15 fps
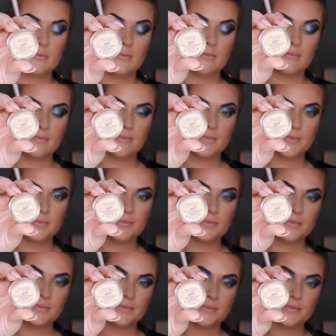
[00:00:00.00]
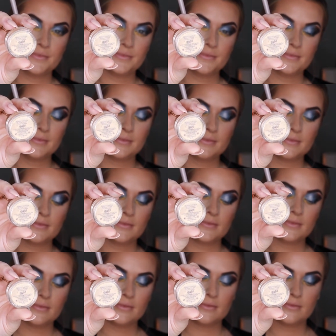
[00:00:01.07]
on this part we're going to be using the
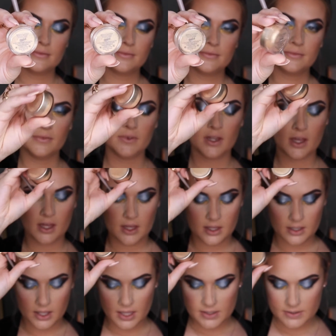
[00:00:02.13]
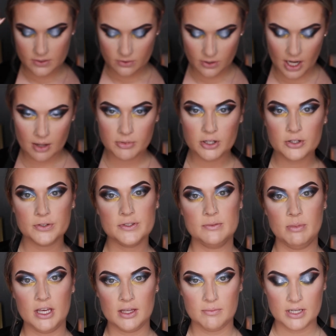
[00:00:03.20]
gold. Okay, so grab your loose
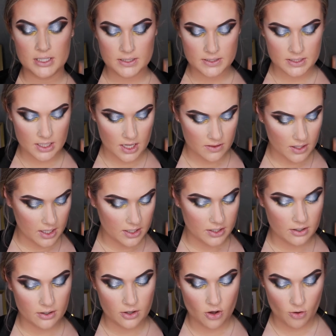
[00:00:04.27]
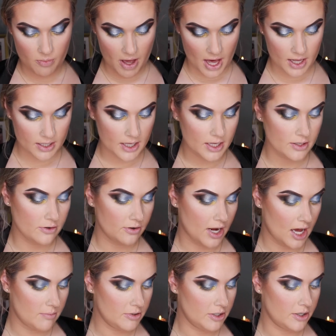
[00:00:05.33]
pigment and then go back and
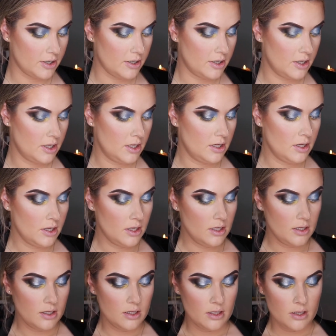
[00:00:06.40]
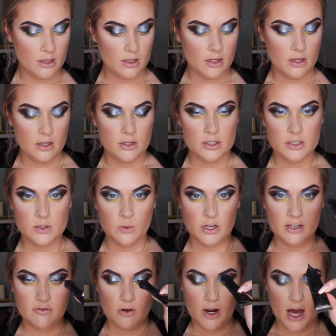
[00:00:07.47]
grab your
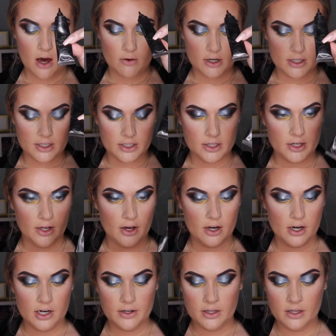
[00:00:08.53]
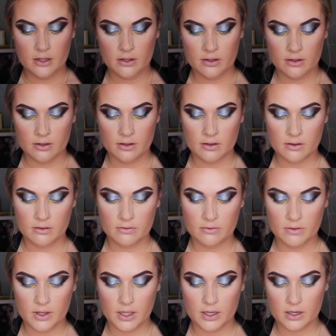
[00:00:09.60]
24-hour glitter guard
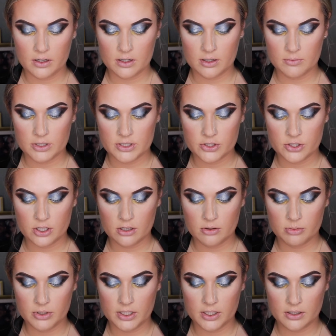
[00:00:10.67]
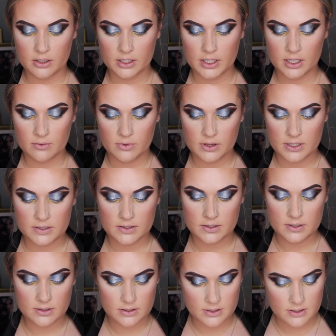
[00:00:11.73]
that I'm going to struggle putting on again with these
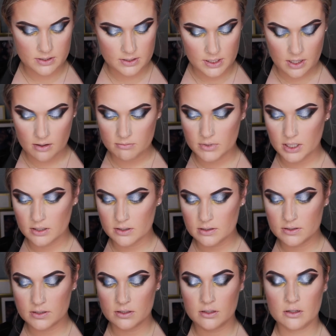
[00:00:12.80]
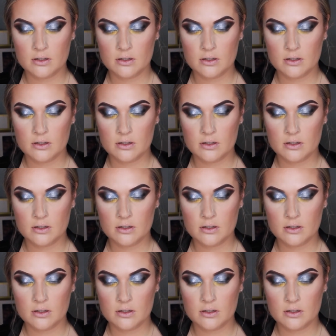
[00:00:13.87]
damn nails.